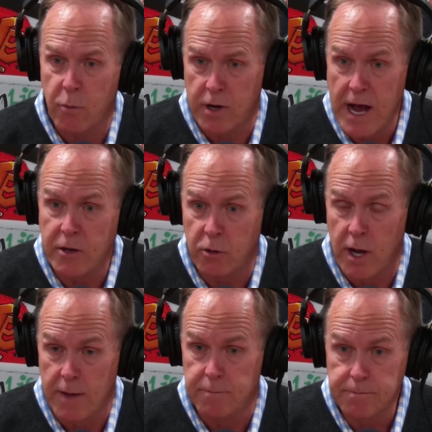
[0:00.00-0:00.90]
when I grew
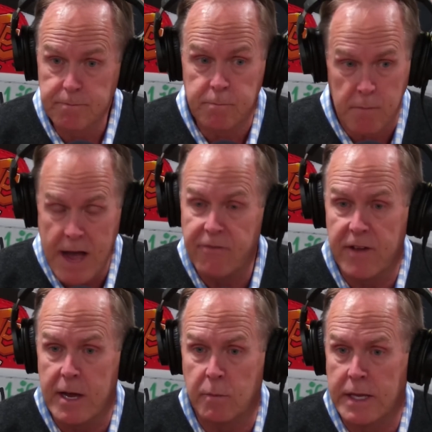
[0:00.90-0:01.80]
up, my
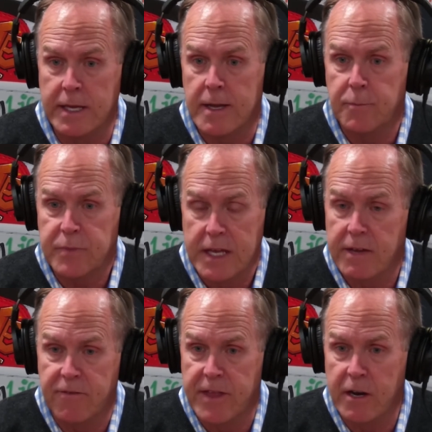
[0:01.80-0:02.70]
family,
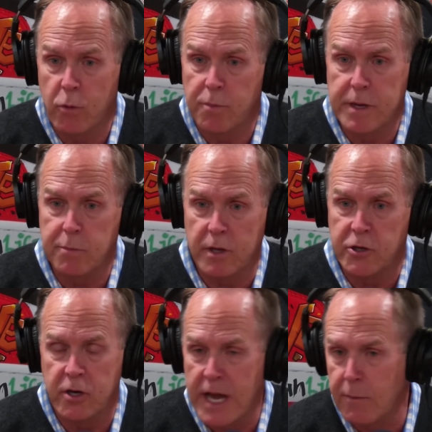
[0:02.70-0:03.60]
if there were people in
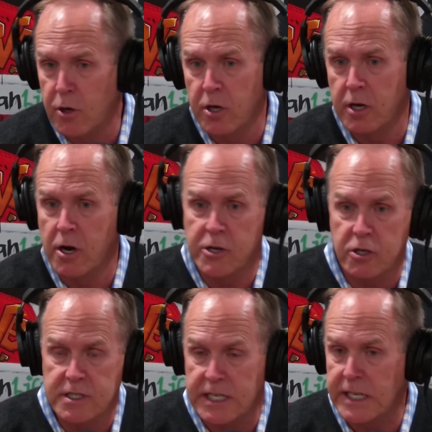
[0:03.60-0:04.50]
your neighborhood or on your
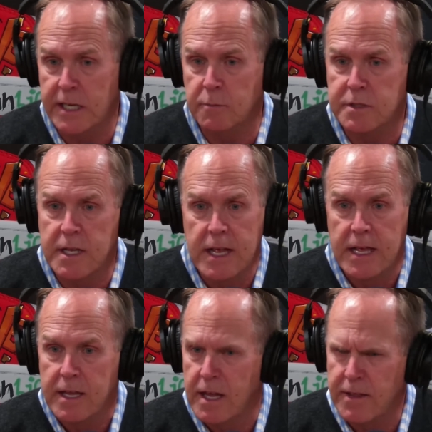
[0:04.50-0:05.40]
teams
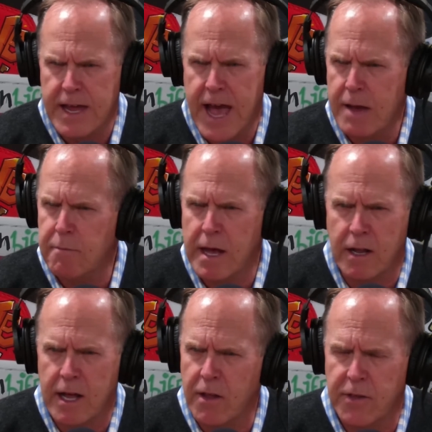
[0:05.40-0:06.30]
and they had mental
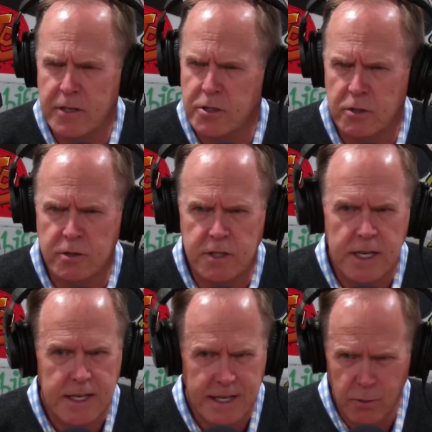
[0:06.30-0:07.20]
health issues,
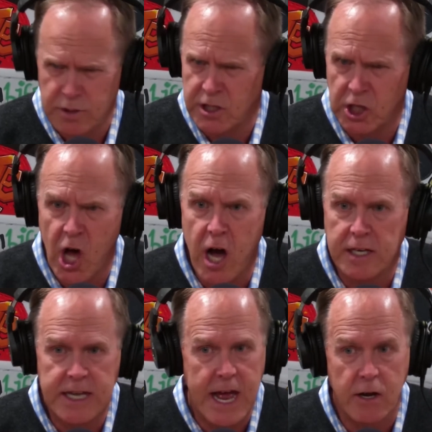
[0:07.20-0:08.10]
it was locked
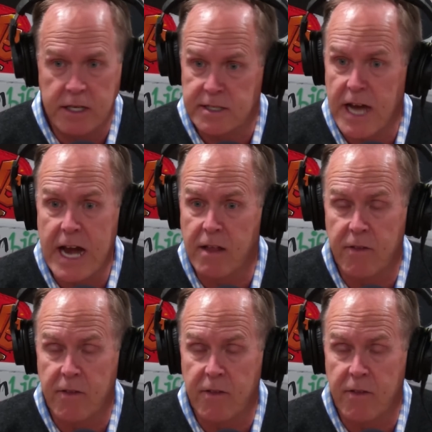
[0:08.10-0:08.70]
down inside of